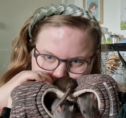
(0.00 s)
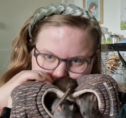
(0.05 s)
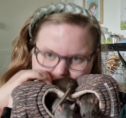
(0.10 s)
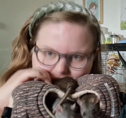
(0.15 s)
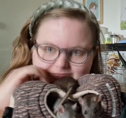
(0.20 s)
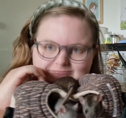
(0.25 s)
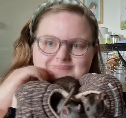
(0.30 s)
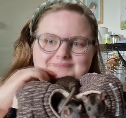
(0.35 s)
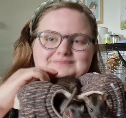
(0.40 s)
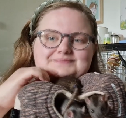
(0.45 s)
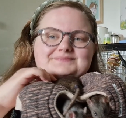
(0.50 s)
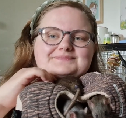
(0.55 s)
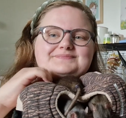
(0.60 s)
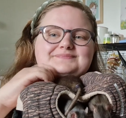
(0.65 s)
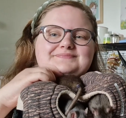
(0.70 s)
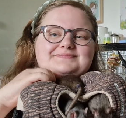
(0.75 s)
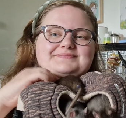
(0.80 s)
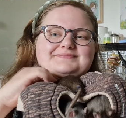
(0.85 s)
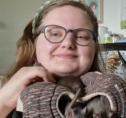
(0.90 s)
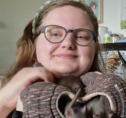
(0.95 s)

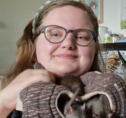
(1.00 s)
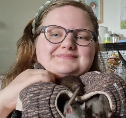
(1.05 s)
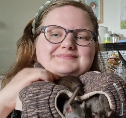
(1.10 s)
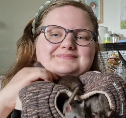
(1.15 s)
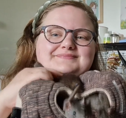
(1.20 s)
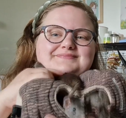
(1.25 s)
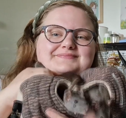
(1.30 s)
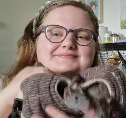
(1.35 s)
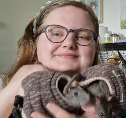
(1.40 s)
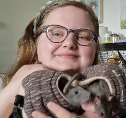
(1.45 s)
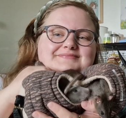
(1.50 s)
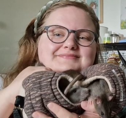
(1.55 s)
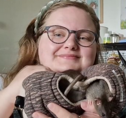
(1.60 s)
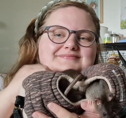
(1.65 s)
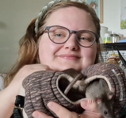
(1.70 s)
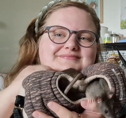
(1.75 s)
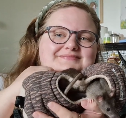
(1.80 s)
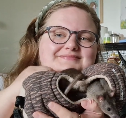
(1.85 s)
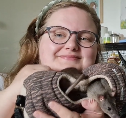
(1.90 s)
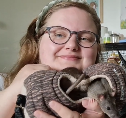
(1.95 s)

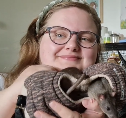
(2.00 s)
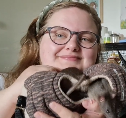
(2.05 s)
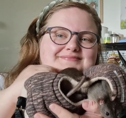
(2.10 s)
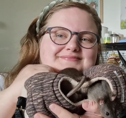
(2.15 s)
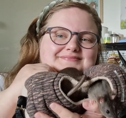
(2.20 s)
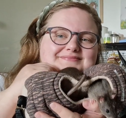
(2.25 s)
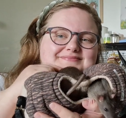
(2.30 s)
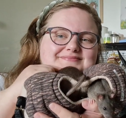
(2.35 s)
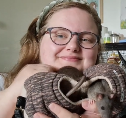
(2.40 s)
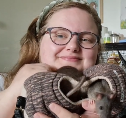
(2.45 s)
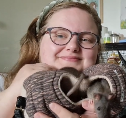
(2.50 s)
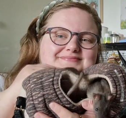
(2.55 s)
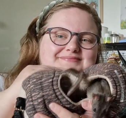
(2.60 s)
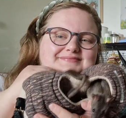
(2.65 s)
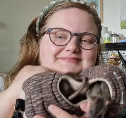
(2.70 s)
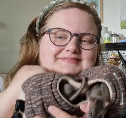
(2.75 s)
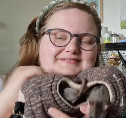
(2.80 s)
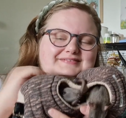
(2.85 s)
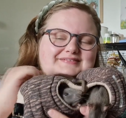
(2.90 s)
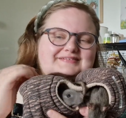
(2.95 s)

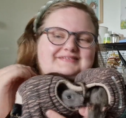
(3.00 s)
Nobody speaks.